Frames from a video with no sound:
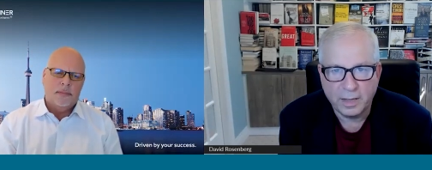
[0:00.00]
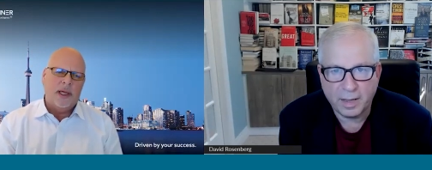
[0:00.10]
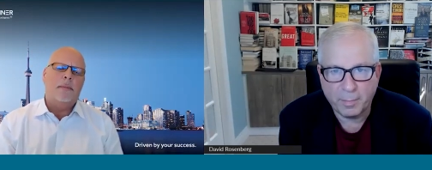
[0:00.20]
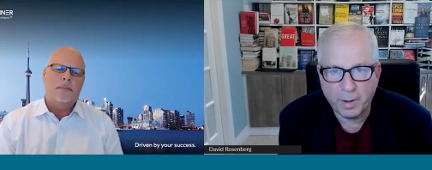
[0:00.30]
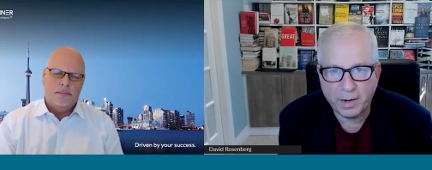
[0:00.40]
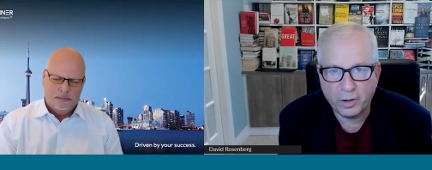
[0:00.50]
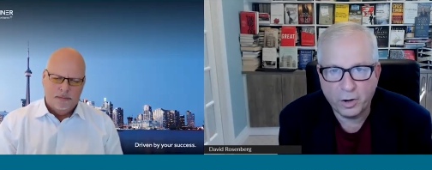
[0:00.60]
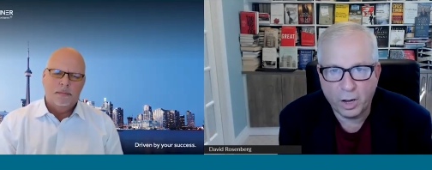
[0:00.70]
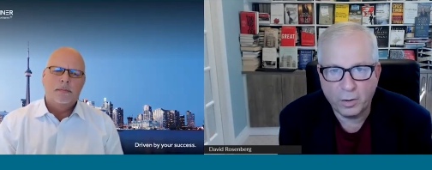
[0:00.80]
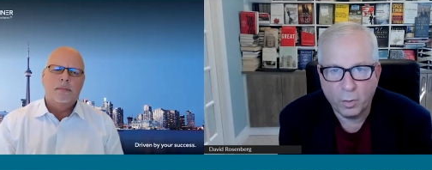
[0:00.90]
Speaker 1: They might
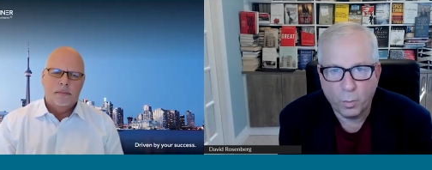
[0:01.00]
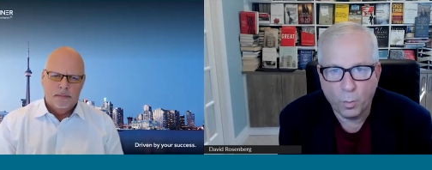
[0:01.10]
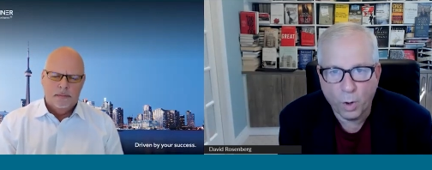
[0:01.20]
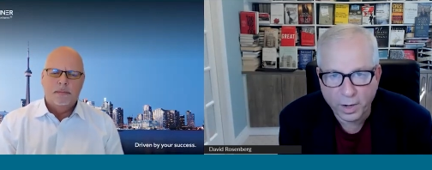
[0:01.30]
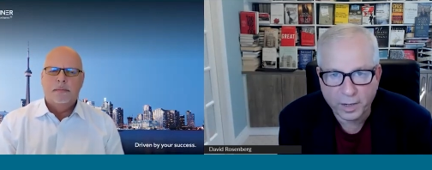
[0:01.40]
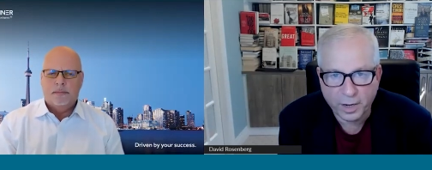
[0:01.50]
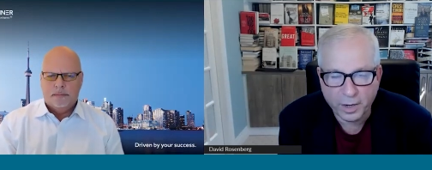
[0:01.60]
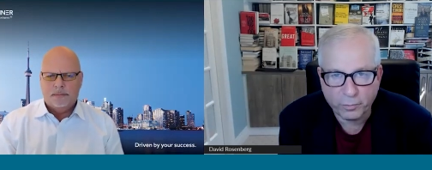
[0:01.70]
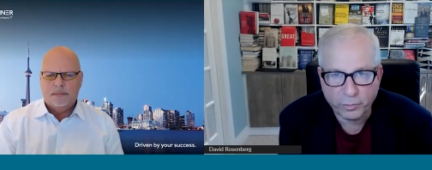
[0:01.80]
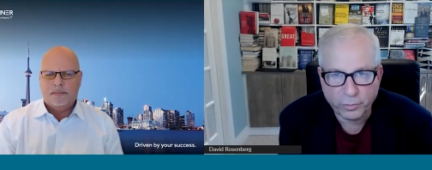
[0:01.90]
not want to cut
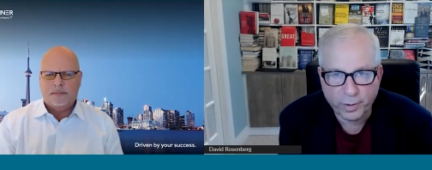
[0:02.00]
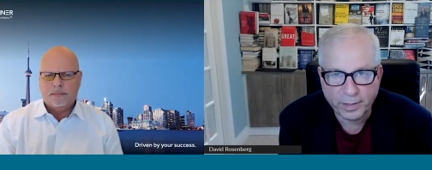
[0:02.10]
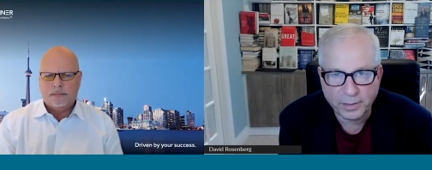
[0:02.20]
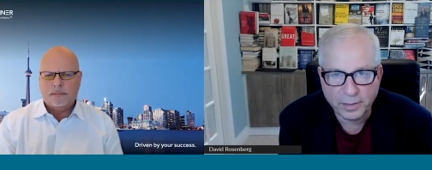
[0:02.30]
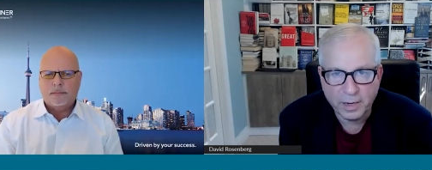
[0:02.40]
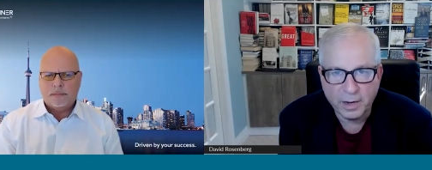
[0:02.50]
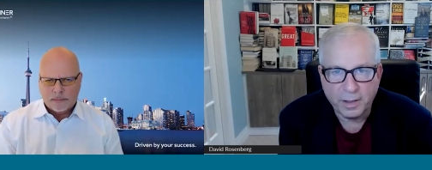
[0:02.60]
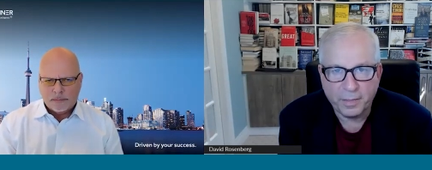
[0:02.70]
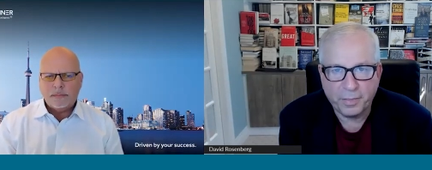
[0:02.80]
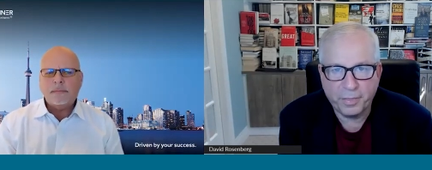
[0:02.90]
interest rates.
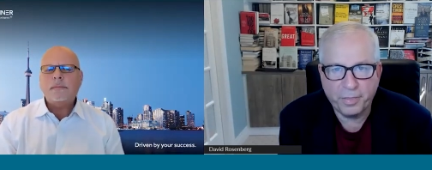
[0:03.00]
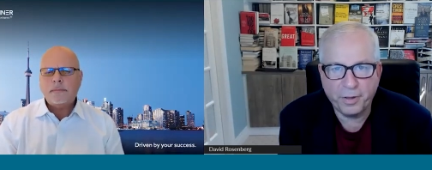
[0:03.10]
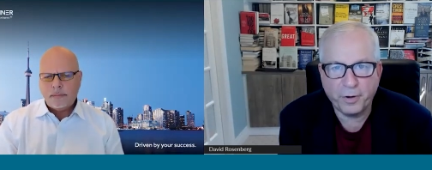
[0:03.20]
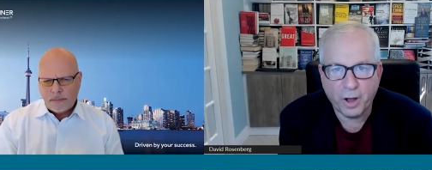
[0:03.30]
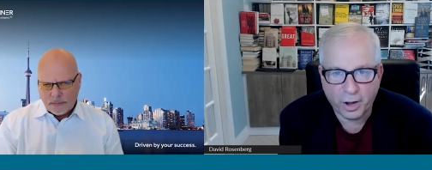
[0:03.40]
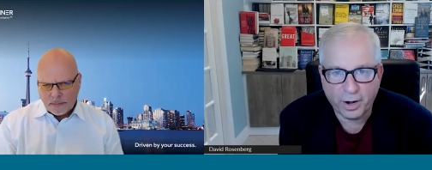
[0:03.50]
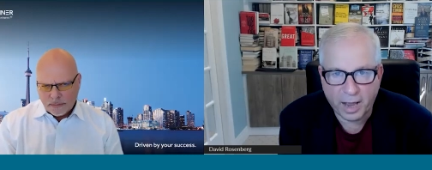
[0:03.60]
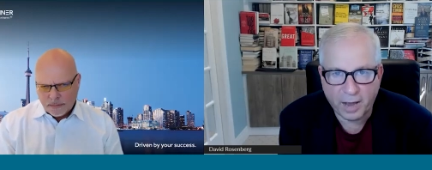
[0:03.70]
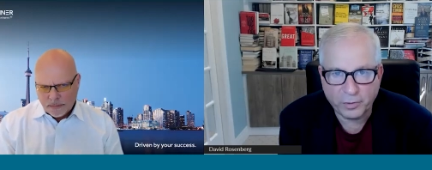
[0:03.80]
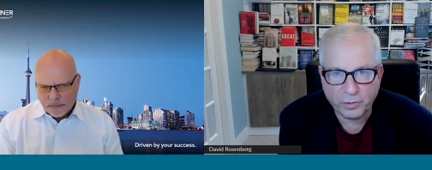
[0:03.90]
They're not going to
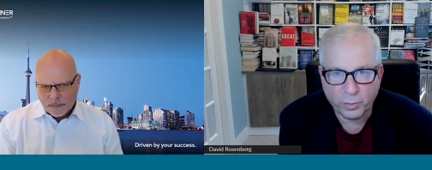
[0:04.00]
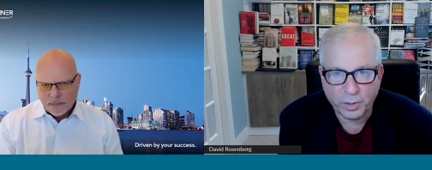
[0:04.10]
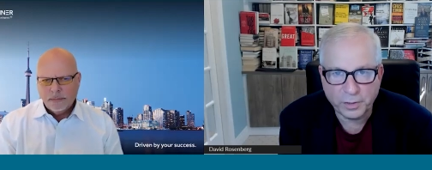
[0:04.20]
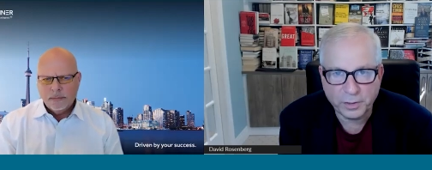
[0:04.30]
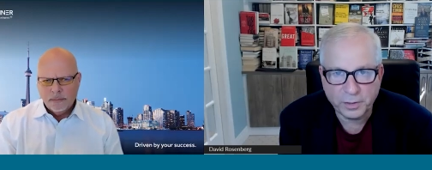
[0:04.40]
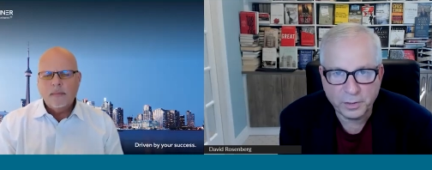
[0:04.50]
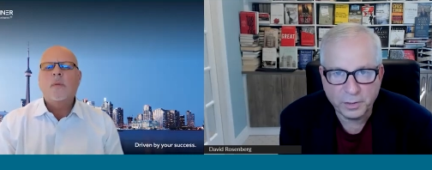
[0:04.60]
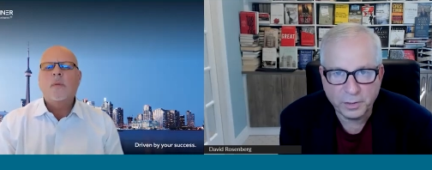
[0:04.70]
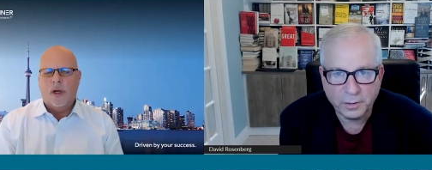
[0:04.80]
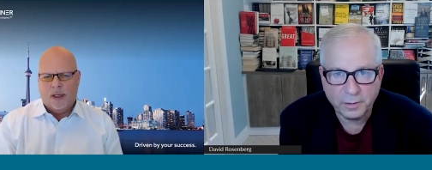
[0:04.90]
have a choice.
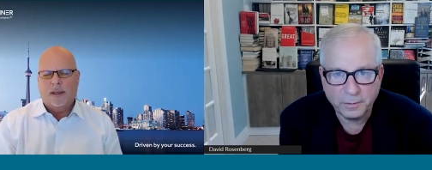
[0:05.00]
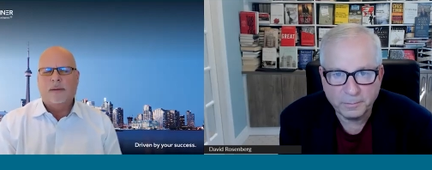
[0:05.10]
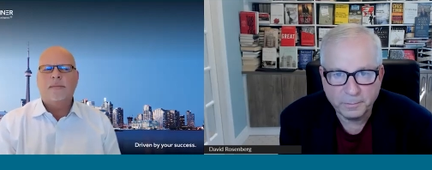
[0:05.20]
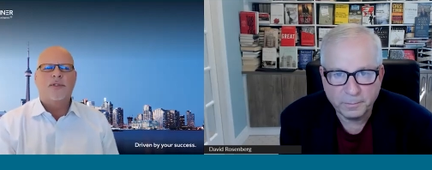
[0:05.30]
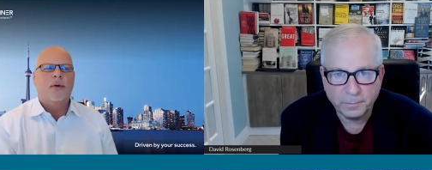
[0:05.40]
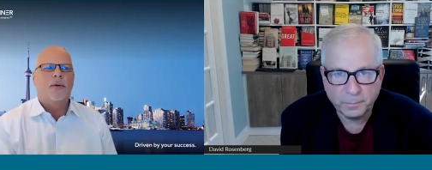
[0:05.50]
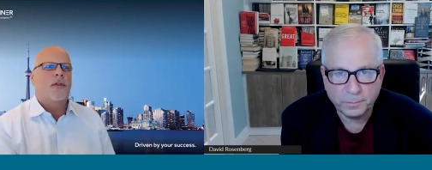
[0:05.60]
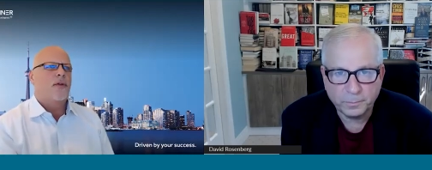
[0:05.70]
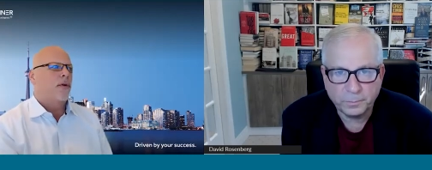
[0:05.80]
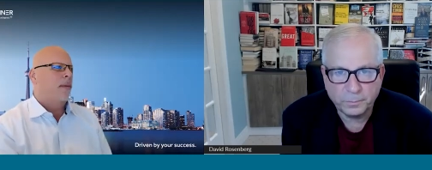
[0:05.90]
Got it.
Speaker 2: So the
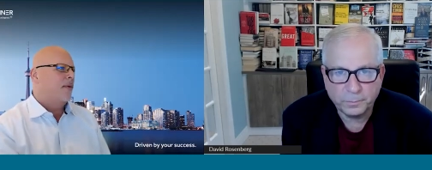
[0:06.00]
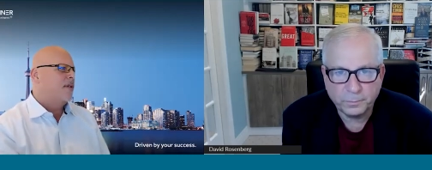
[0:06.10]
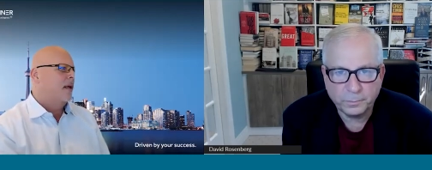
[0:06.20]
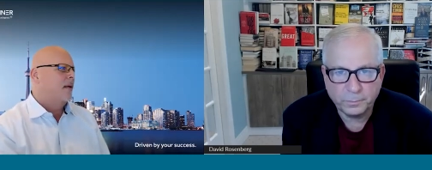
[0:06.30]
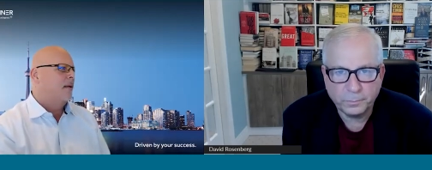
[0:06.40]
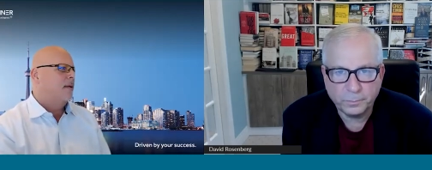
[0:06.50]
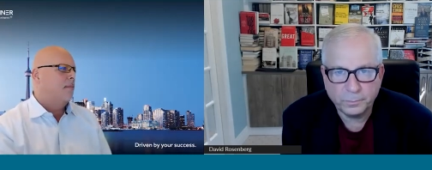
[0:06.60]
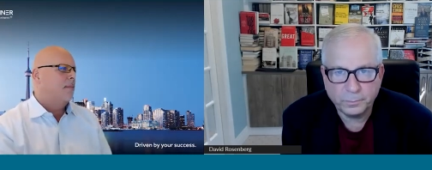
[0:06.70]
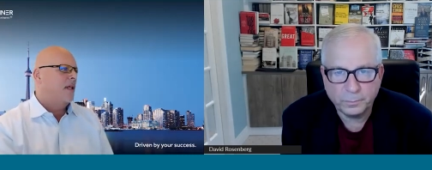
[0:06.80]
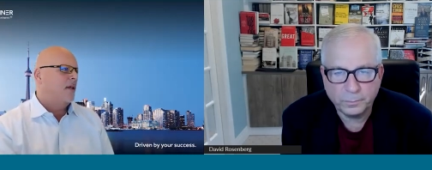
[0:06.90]
30%
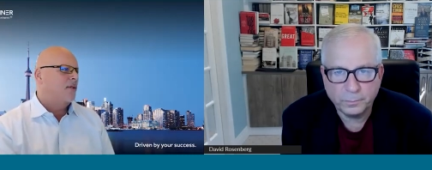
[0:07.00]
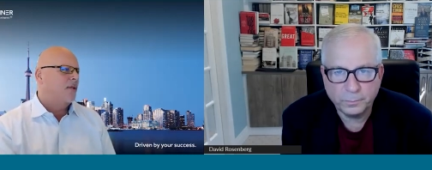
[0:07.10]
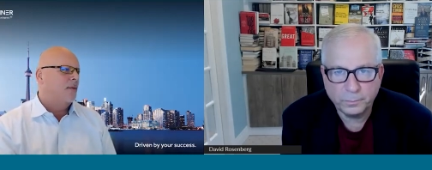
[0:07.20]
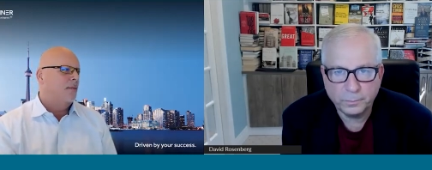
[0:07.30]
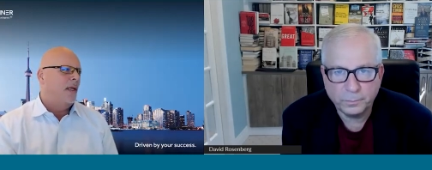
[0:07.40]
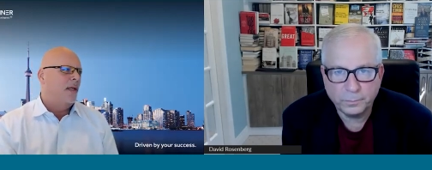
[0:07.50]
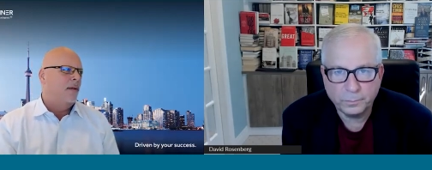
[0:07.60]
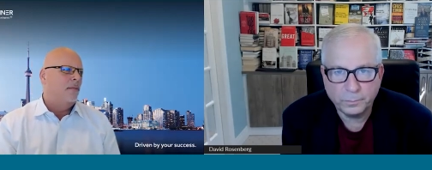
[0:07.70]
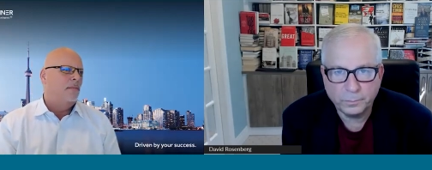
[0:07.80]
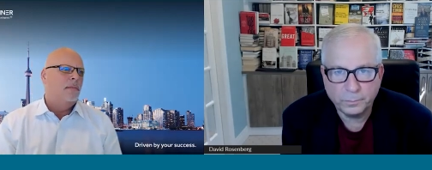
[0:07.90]
potential
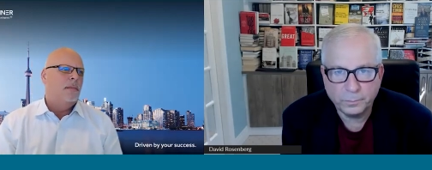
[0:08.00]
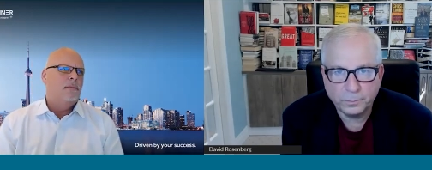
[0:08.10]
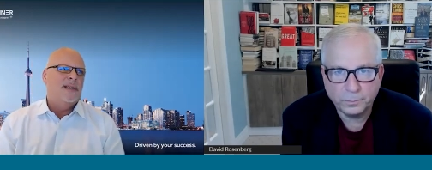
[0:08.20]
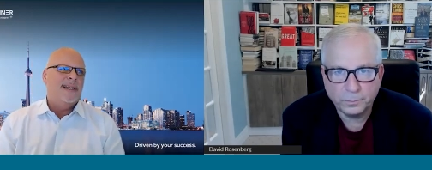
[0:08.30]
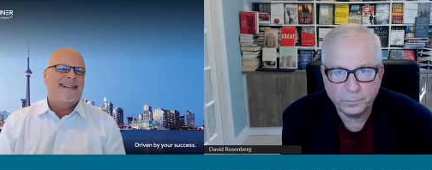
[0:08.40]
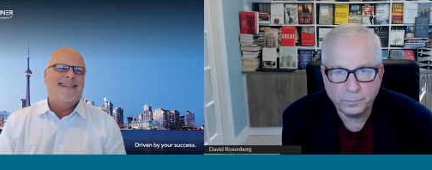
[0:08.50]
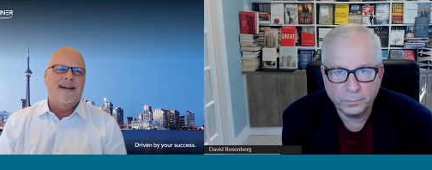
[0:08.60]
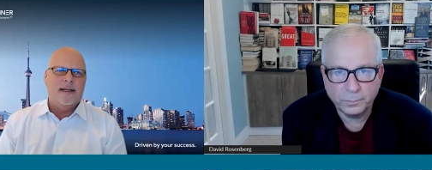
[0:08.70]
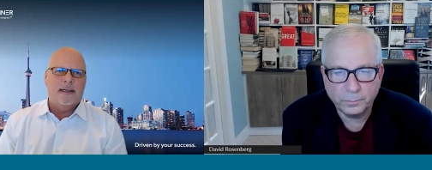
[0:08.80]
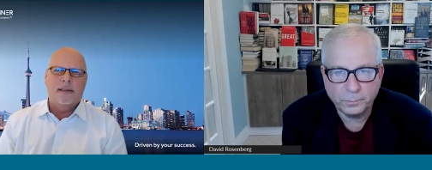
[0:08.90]
mean
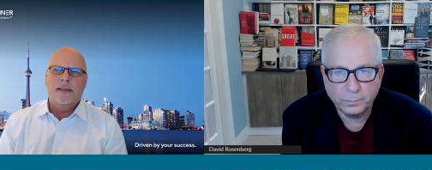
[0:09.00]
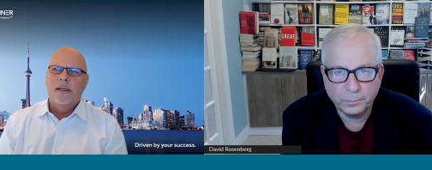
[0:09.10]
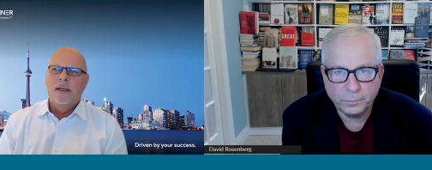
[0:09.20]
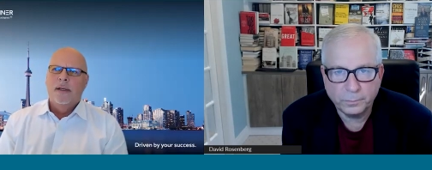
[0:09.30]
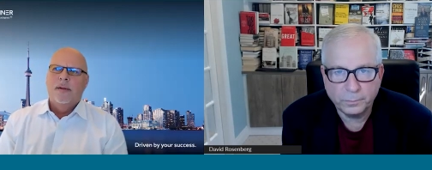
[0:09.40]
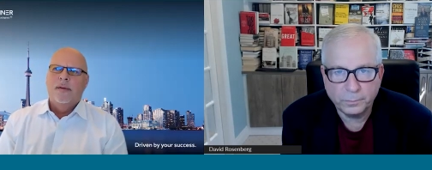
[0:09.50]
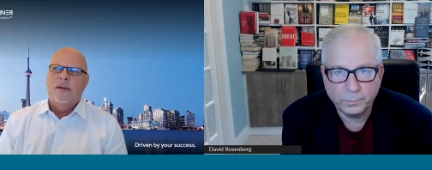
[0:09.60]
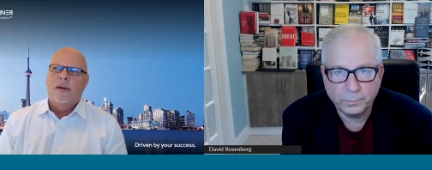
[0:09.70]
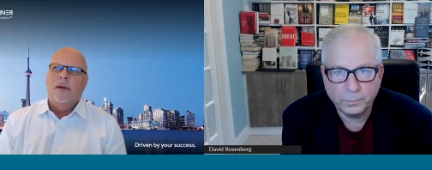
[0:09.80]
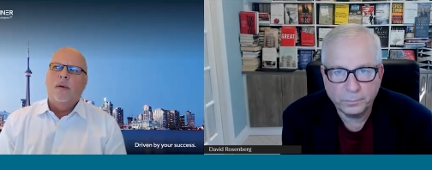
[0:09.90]
decline
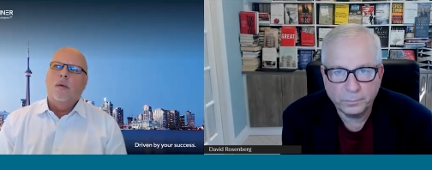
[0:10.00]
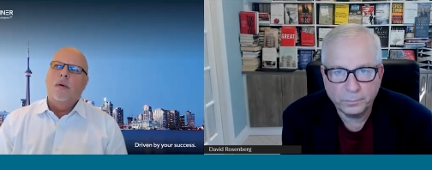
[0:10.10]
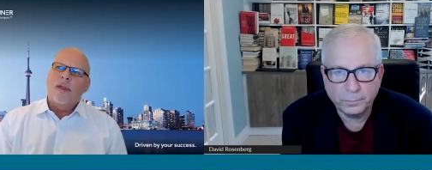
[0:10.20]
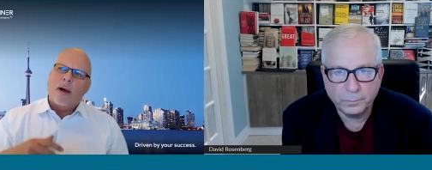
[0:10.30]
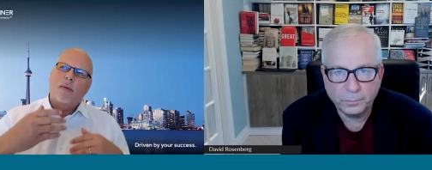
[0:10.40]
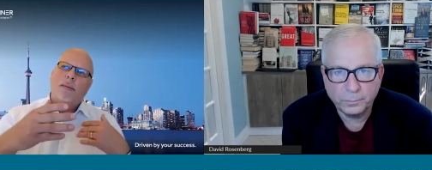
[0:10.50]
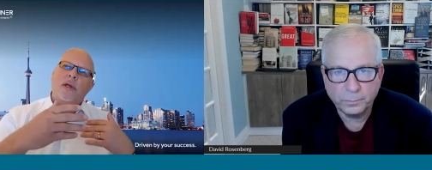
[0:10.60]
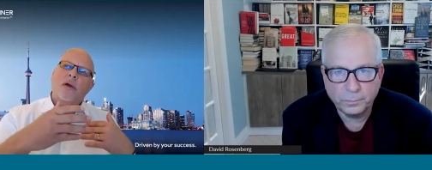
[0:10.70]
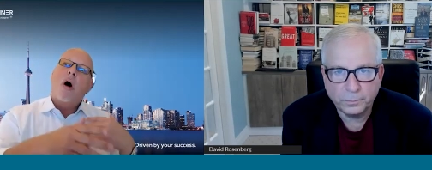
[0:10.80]
that would be